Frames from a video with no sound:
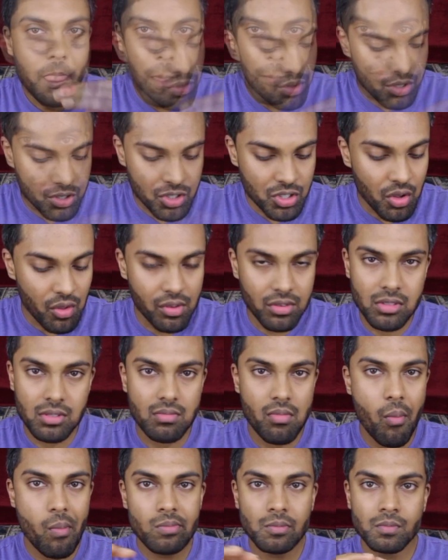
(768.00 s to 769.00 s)
There's
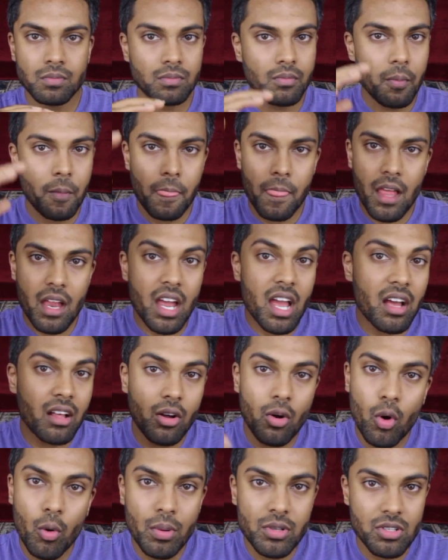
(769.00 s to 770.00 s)

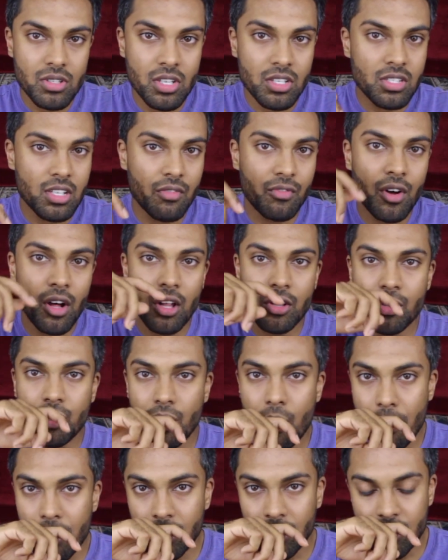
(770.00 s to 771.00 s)
a whole bunch of things that fall
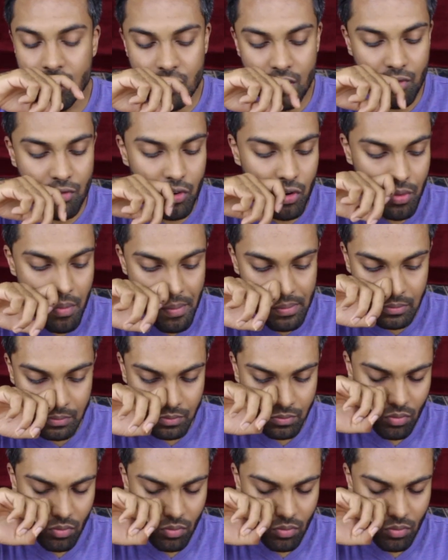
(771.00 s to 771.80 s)
under Middle Eastern food.